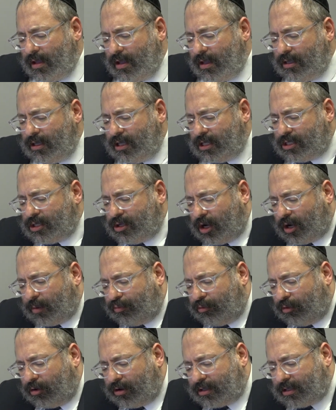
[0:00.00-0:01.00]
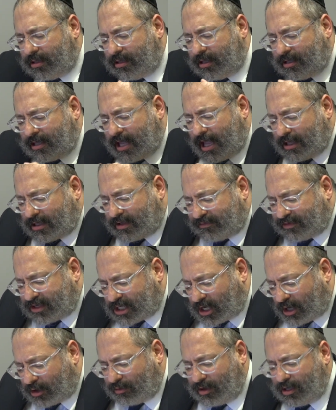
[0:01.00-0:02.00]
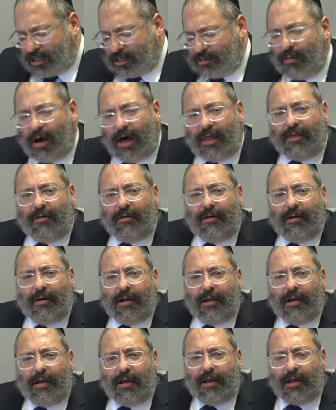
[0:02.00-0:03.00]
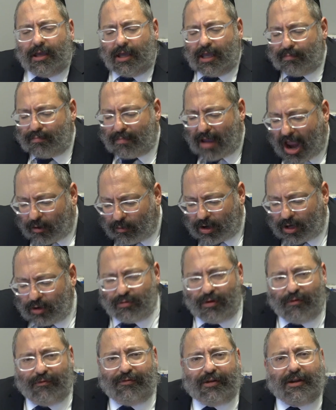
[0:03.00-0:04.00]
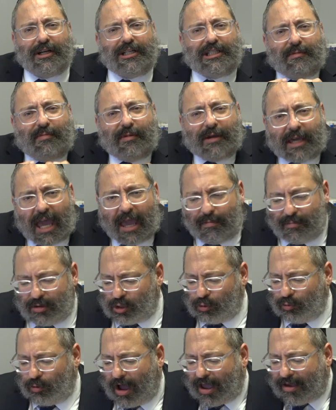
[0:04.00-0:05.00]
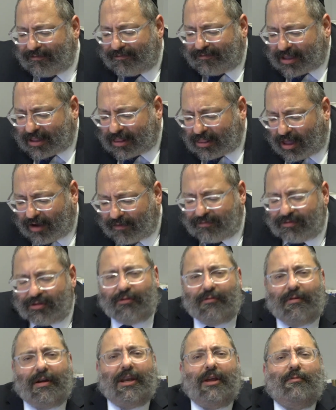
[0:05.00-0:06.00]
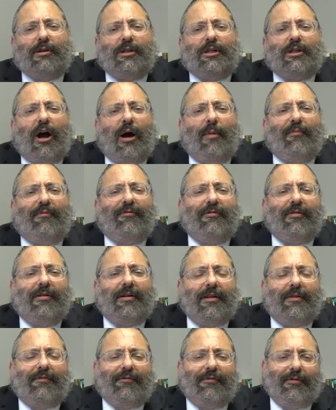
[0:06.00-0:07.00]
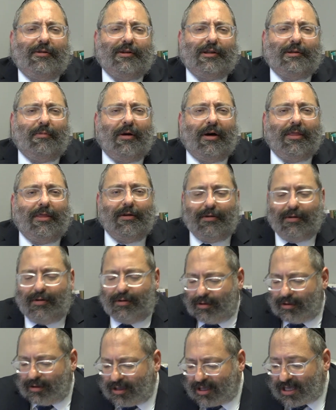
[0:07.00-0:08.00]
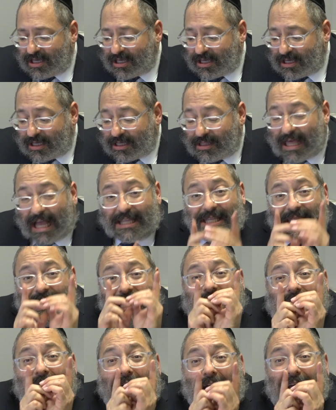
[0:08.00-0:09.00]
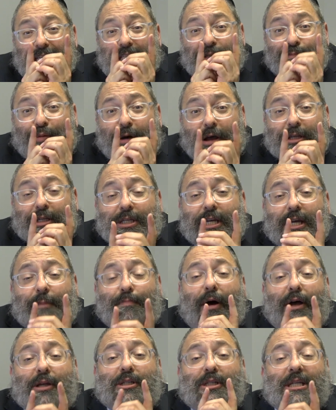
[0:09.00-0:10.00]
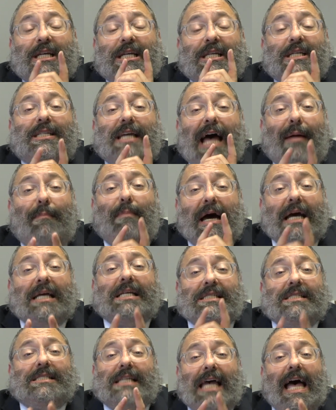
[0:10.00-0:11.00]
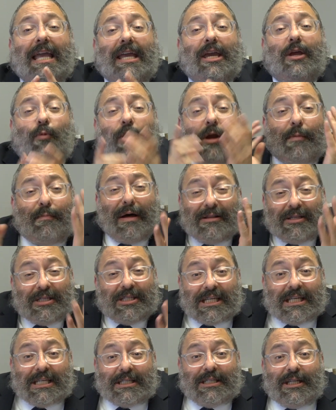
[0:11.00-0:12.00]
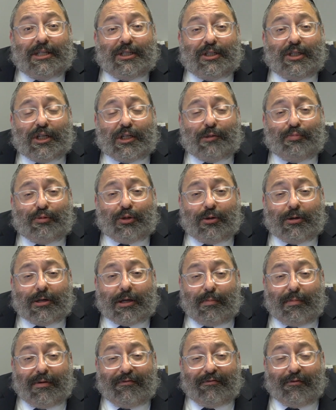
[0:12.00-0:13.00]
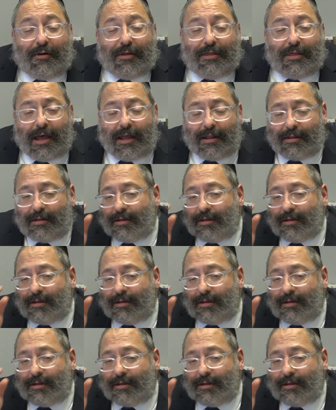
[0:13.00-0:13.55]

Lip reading: Yitzchak brought her to the tent of Sarah, his mother. He married Rivka, she became his wife, he loved her, and he was comforted for his mother. That's the last pasuk, pasuk Samach Zayin. What about 66 psukim before that?